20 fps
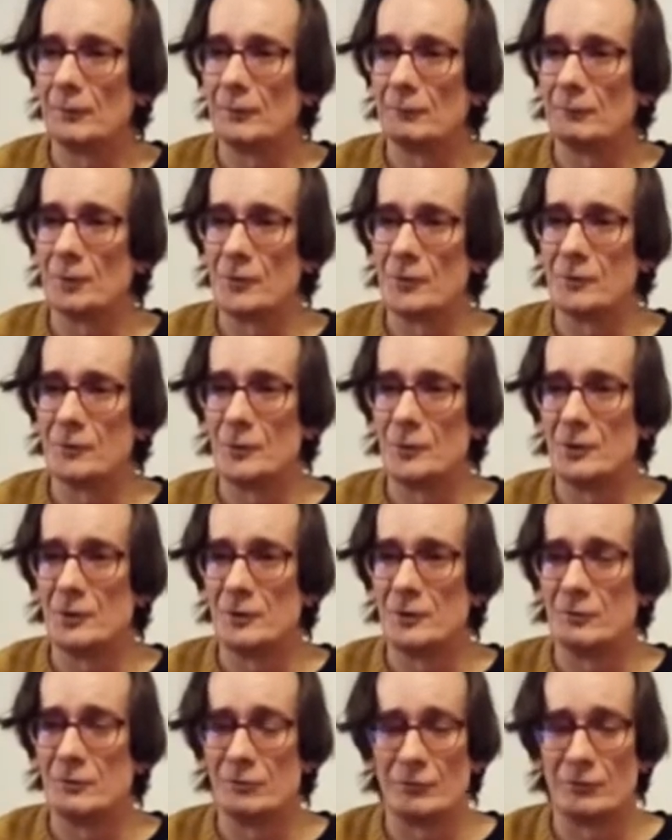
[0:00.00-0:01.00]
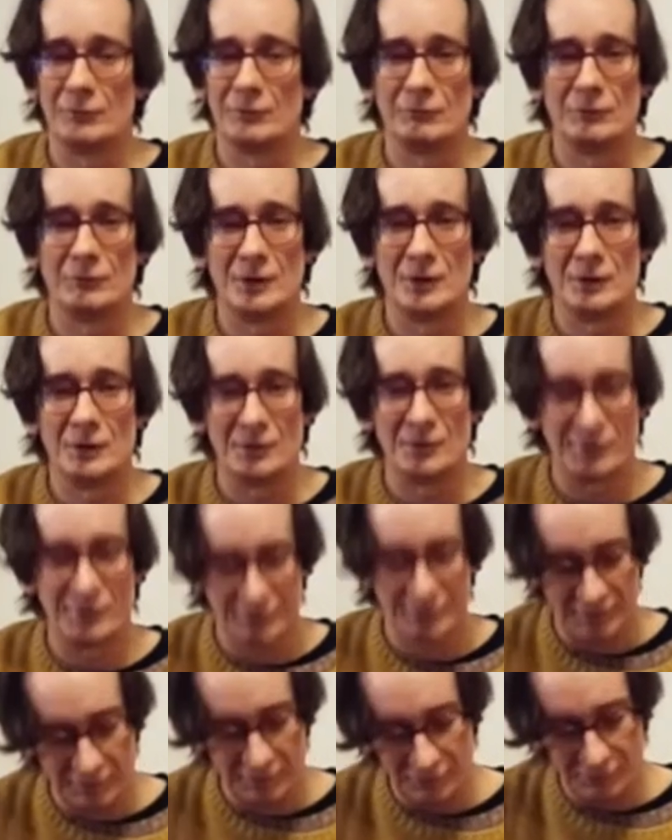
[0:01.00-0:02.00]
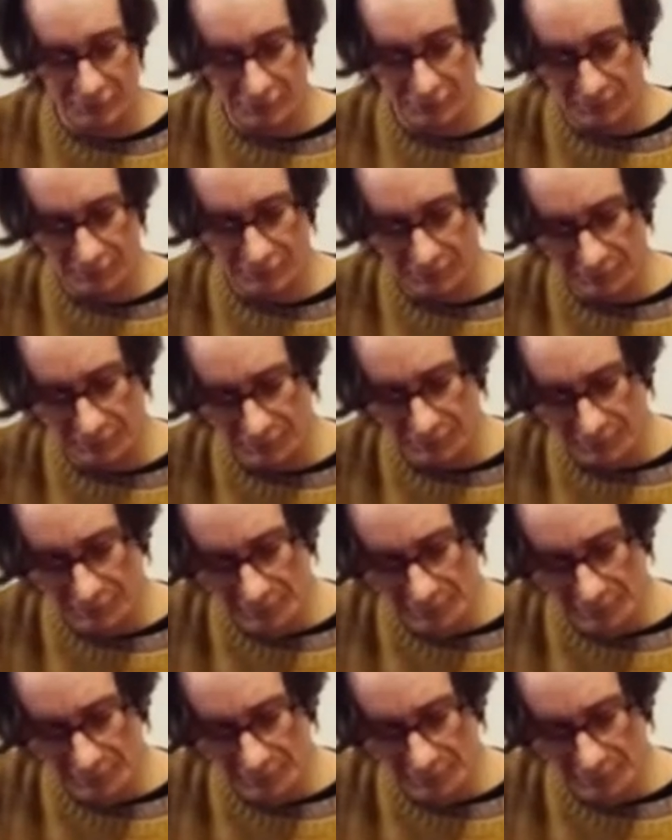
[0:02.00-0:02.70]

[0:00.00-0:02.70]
possibility for really nice textures. And